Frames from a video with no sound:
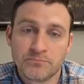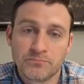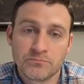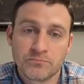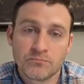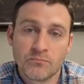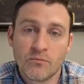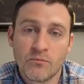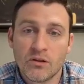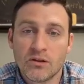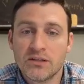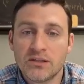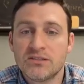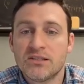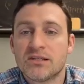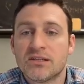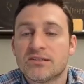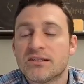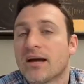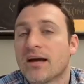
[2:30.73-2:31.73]
Let's see
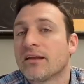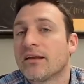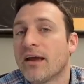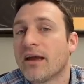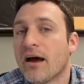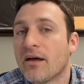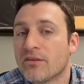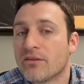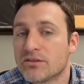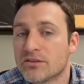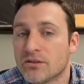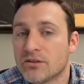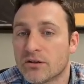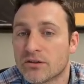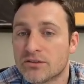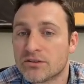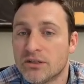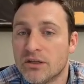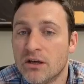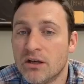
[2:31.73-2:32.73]
exactly how this looks.
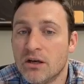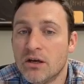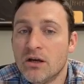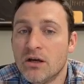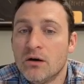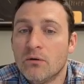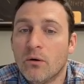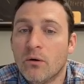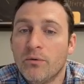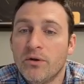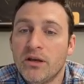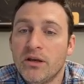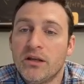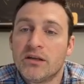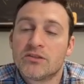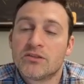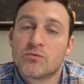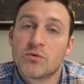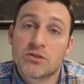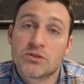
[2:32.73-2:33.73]
What we need is
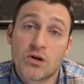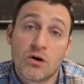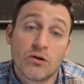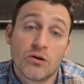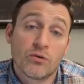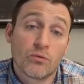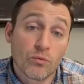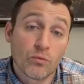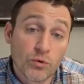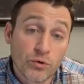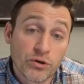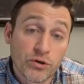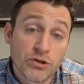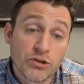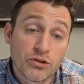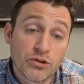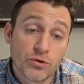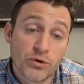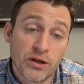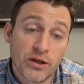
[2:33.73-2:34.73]
what's called a rooted
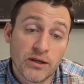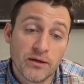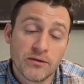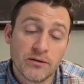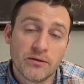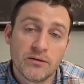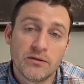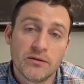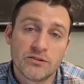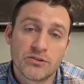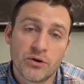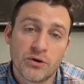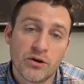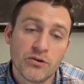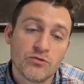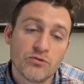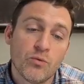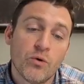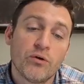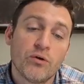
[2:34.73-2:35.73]
tree. So here's
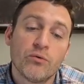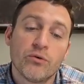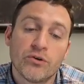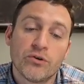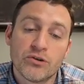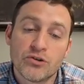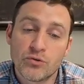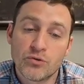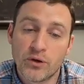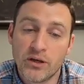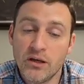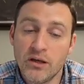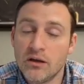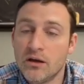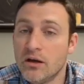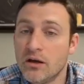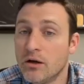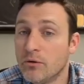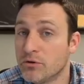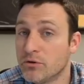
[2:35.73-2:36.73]
one rooted tree,
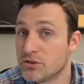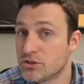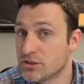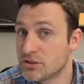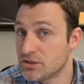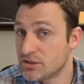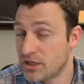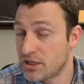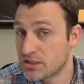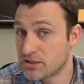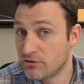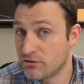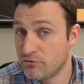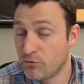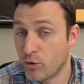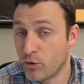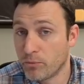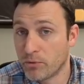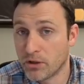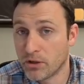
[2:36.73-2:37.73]
which just takes a
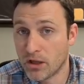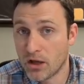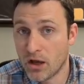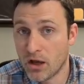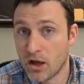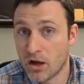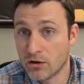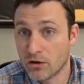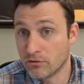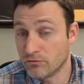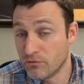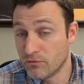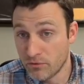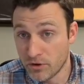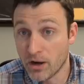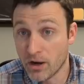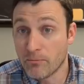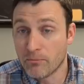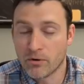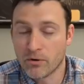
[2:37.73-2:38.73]
formula of
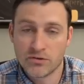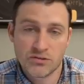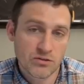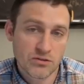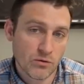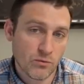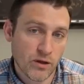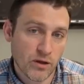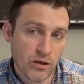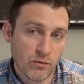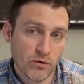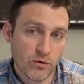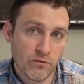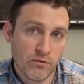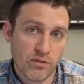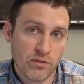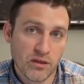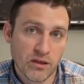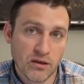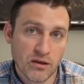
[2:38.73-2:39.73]
numbers, the way you would have
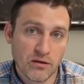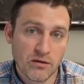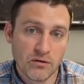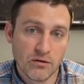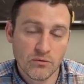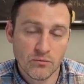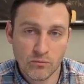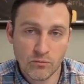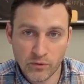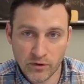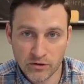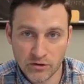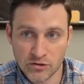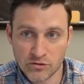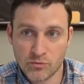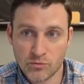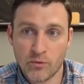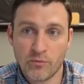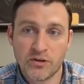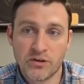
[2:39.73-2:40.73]
think what
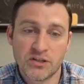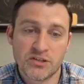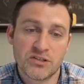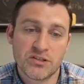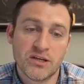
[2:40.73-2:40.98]
we just did.